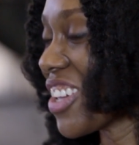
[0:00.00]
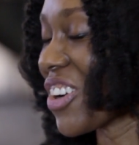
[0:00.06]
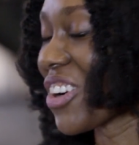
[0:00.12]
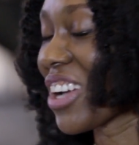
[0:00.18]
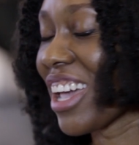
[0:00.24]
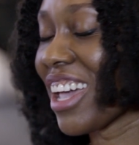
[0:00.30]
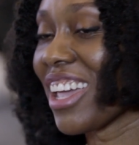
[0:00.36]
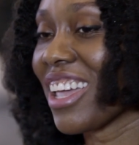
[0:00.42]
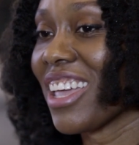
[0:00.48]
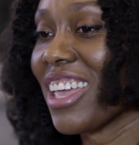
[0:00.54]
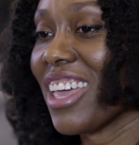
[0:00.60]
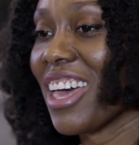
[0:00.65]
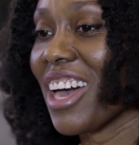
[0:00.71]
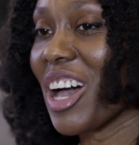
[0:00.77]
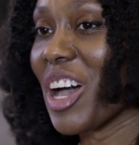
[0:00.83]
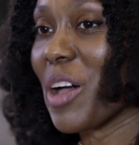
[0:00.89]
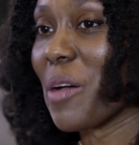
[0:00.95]
Okay.
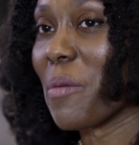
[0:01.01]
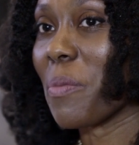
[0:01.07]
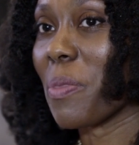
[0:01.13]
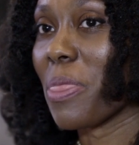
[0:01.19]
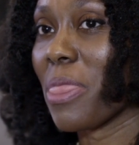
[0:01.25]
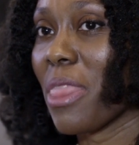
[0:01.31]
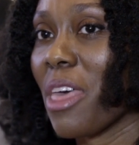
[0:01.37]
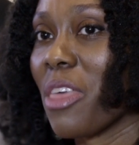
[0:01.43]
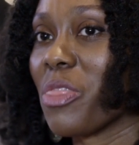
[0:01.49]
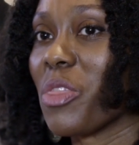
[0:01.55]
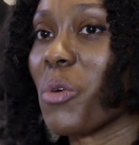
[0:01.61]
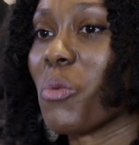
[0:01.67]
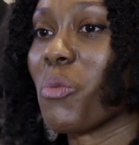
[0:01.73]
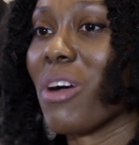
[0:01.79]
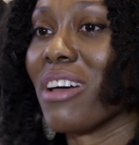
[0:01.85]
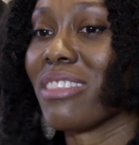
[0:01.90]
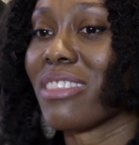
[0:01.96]
The
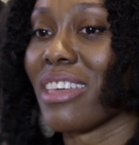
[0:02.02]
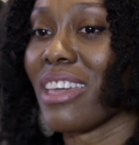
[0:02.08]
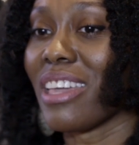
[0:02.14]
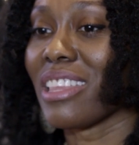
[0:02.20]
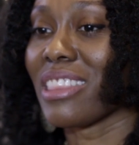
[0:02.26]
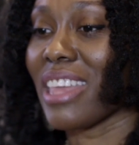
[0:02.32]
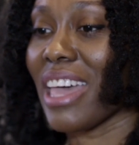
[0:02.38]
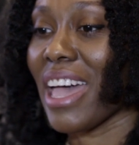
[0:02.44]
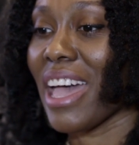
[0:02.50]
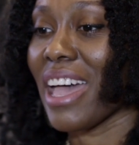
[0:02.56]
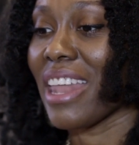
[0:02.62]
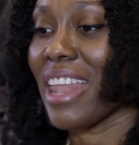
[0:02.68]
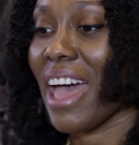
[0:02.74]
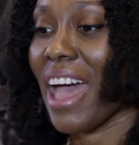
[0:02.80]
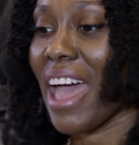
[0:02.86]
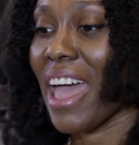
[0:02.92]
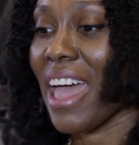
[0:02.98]
one thing
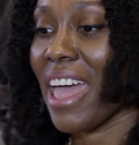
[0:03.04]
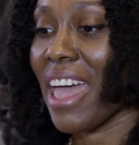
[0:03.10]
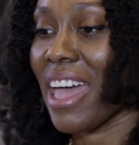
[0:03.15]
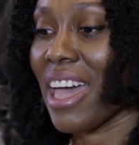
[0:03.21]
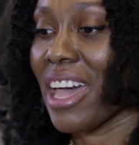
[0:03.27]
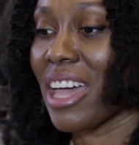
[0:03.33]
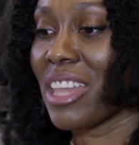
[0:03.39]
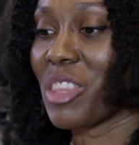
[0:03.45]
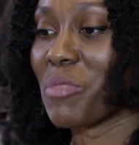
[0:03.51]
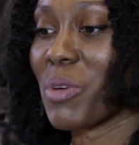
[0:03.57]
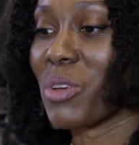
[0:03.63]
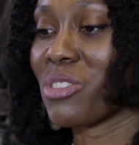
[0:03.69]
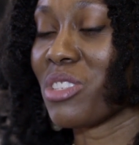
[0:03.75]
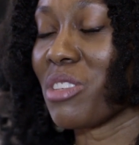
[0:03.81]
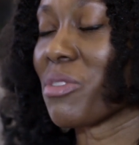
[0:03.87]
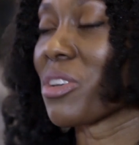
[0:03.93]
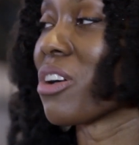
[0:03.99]
that I had the
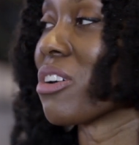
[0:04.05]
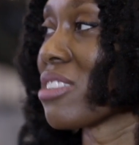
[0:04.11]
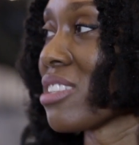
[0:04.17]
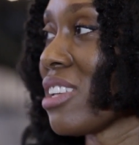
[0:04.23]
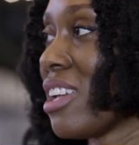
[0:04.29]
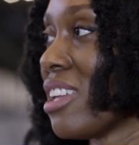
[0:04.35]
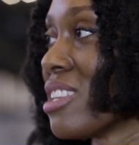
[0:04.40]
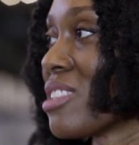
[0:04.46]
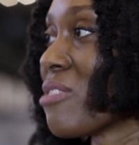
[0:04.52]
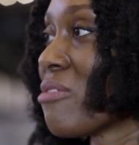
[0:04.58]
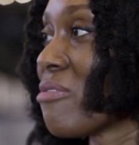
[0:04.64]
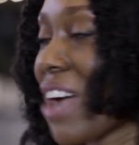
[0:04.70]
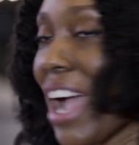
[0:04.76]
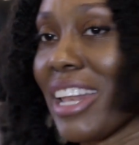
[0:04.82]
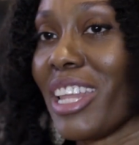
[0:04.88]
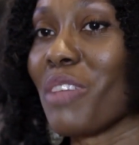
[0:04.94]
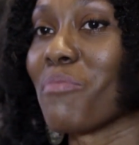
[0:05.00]
most difficulty in is
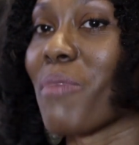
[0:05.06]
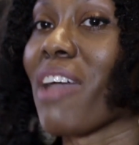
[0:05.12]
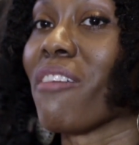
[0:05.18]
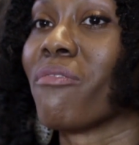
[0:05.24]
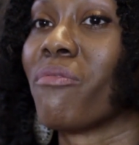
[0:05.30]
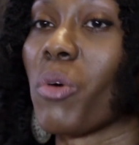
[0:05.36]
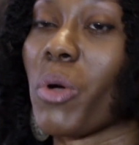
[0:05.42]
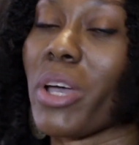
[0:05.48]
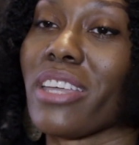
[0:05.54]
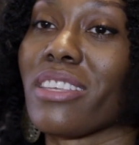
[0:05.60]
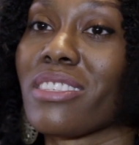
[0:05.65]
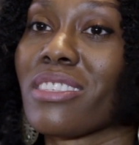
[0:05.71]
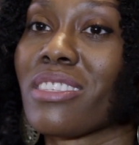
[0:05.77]
finding my voice.